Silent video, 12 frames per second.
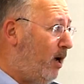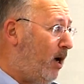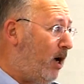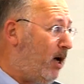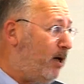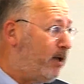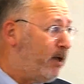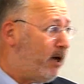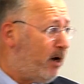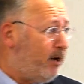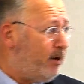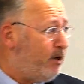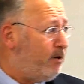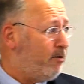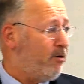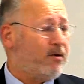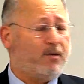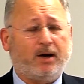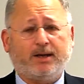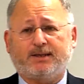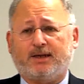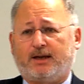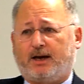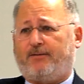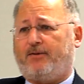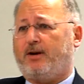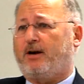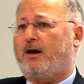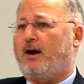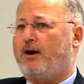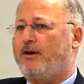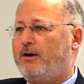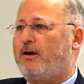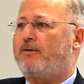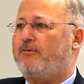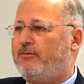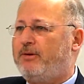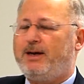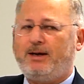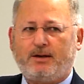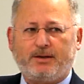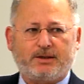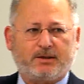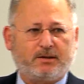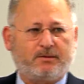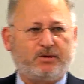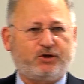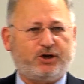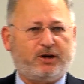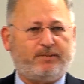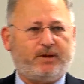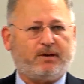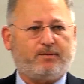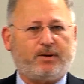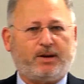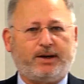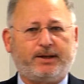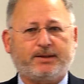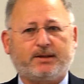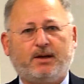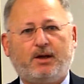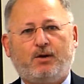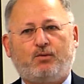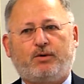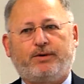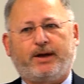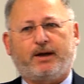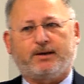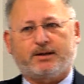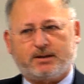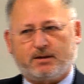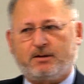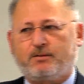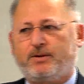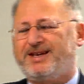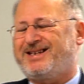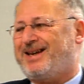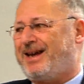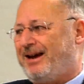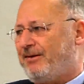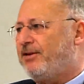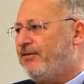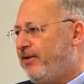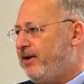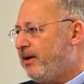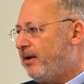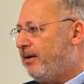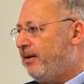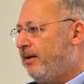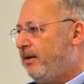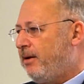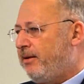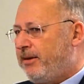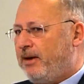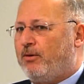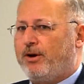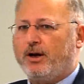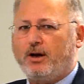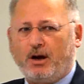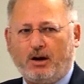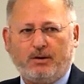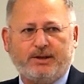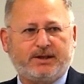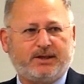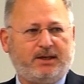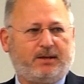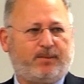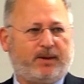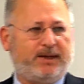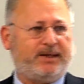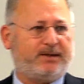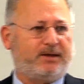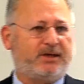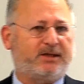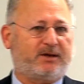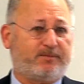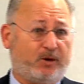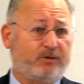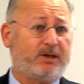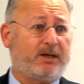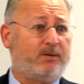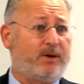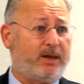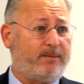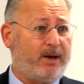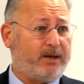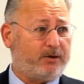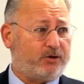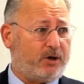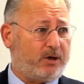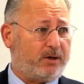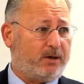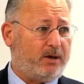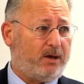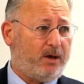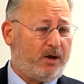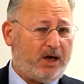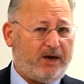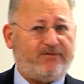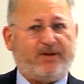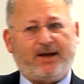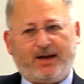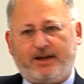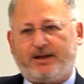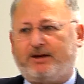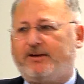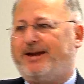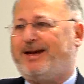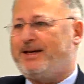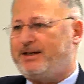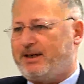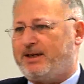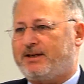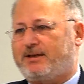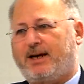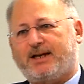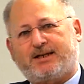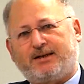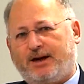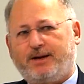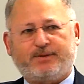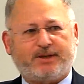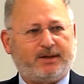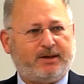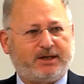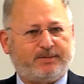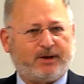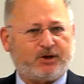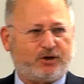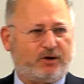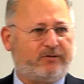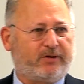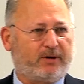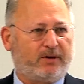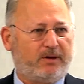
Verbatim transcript: Uh, Ghana, Uruguay, and South Africa are not really concerned with GMP compliance. What they're concerned with is counterfeiting. They want to go and see the place that is supposedly where they make the drug. If they get there and they exist, that's 90% of the inspection over.